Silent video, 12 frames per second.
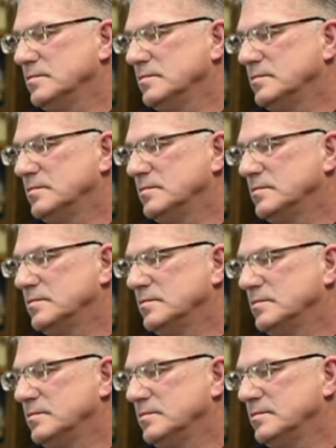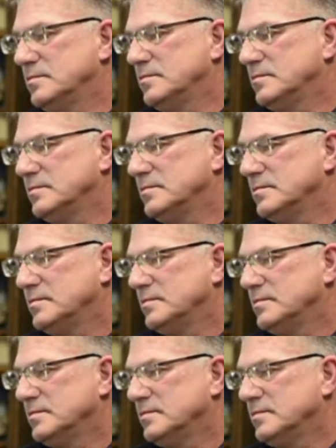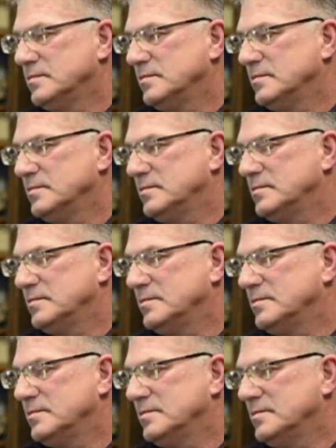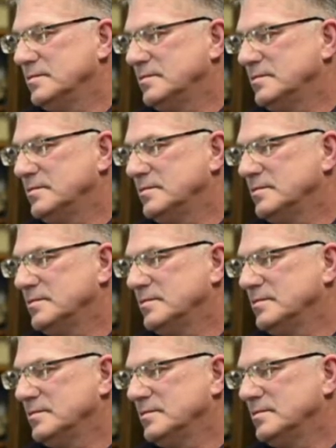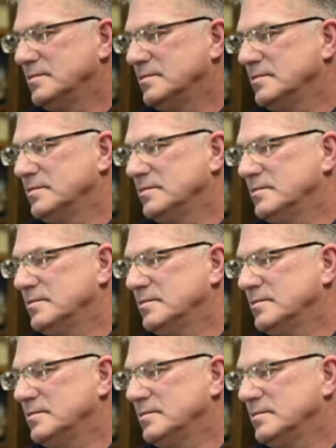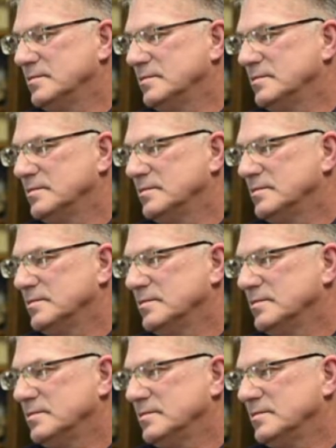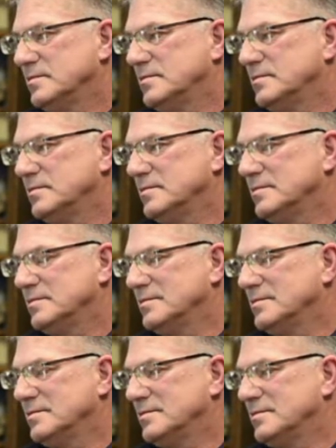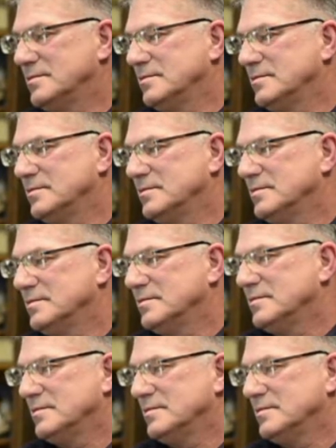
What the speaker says: (not speaking)